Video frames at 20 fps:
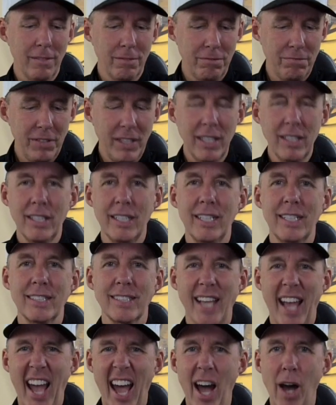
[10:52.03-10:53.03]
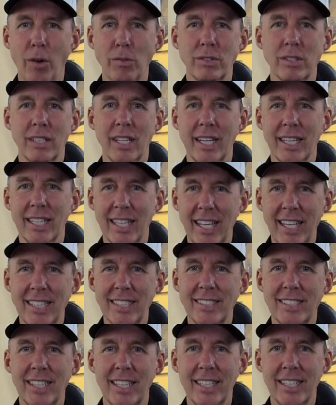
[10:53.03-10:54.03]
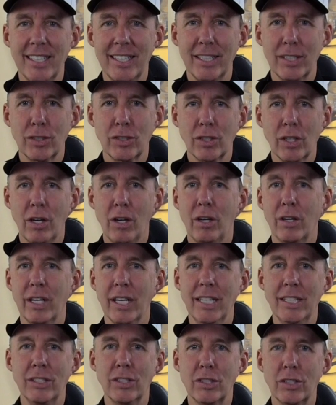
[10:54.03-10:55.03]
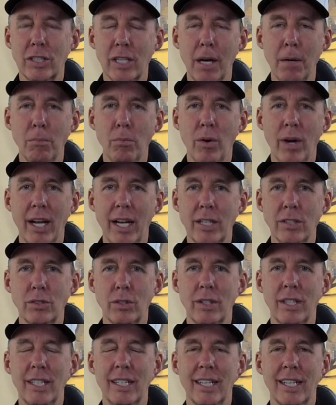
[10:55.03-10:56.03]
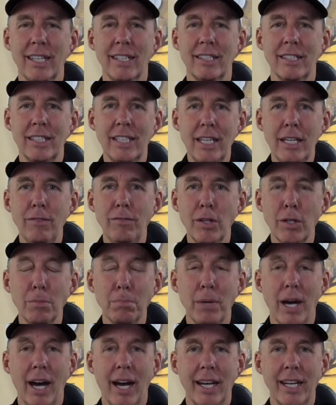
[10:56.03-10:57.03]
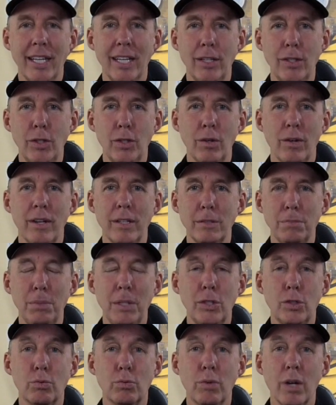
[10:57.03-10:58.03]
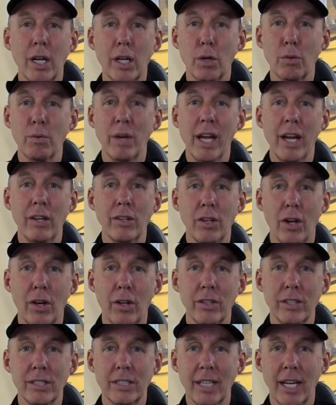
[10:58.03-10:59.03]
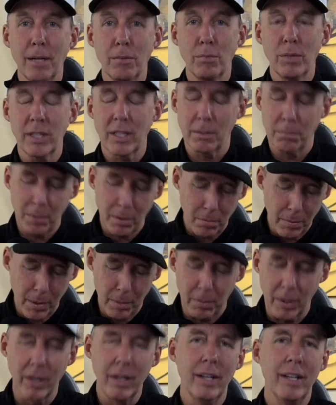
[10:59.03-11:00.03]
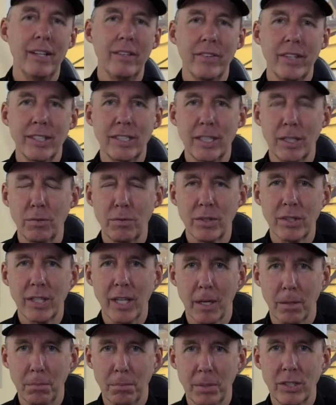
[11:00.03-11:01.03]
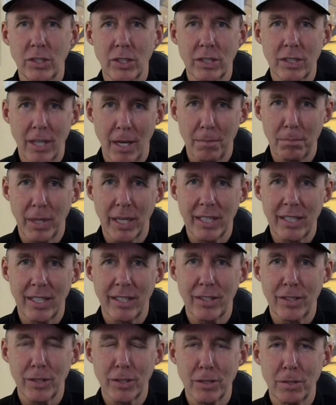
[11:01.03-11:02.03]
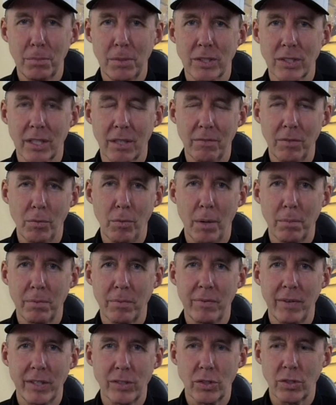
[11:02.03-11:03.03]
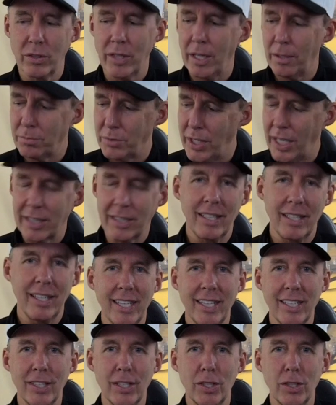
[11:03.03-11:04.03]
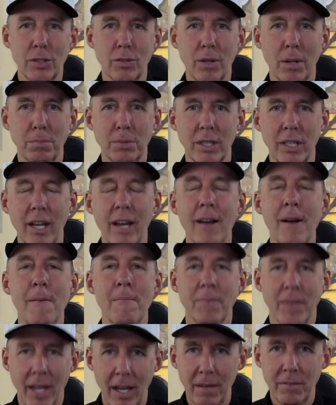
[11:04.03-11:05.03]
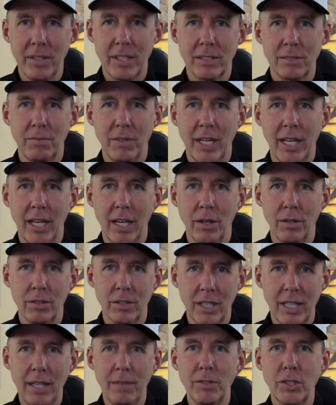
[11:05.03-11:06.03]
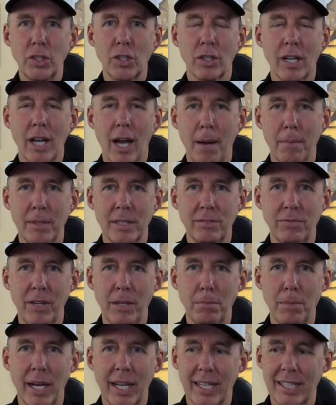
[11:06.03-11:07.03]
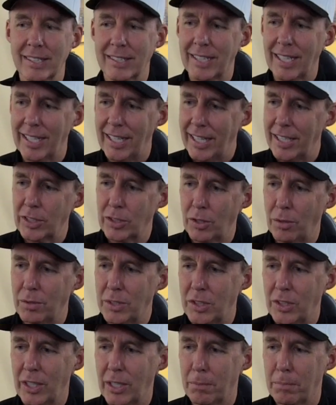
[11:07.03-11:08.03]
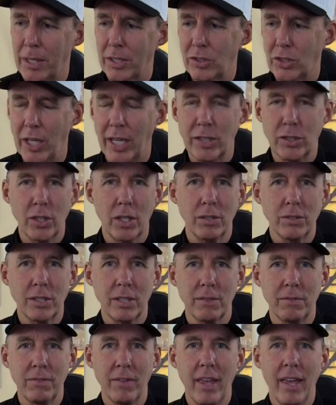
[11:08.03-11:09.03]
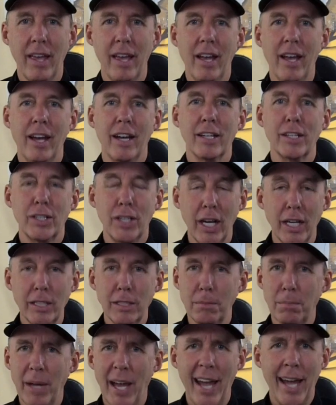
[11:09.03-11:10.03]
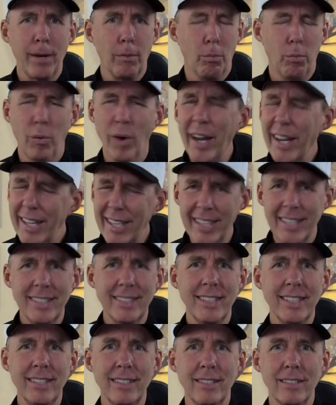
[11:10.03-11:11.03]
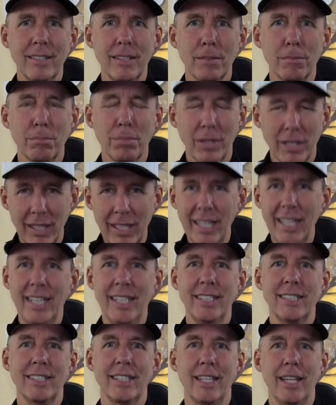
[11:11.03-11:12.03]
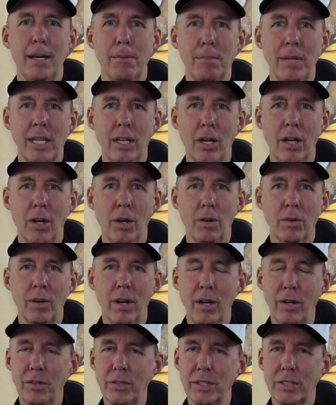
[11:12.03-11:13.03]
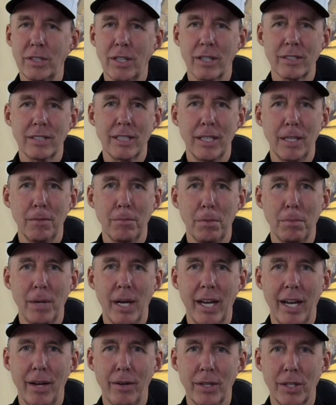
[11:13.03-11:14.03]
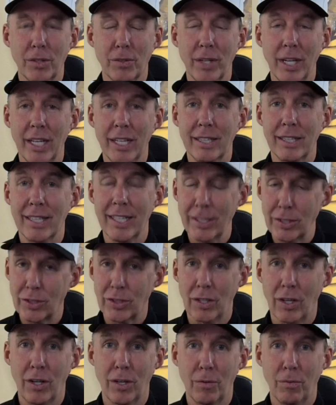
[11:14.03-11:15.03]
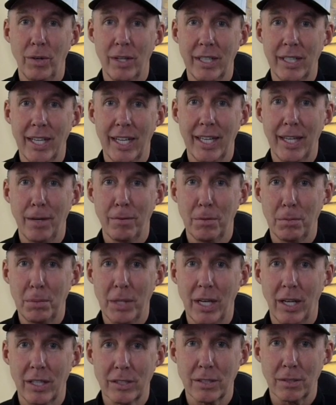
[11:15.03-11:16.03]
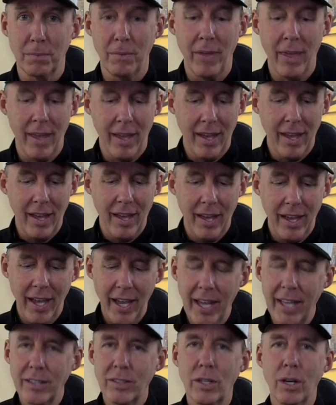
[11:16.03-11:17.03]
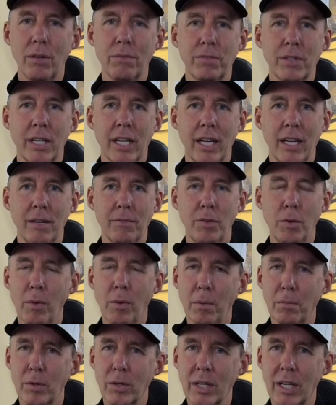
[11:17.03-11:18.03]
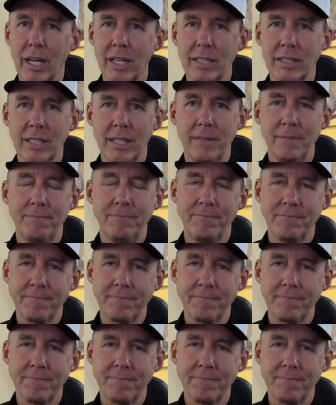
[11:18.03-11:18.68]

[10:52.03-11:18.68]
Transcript: feelings out like he's done in this song in some way so that it can leave your body and you don't have to be drug around all the time with it. But remember, this isn't real therapy, just Tom breaking down lyrics to music. If you want professional help, check the in the description of this video. Leave us your comments, feedback, insight. Let us know what you think about Jay Joseph, Gundabad. What is it? Please let me know. I want to talk to him about how he created this song one day. That would be awesome. And don't forget, if you want more content,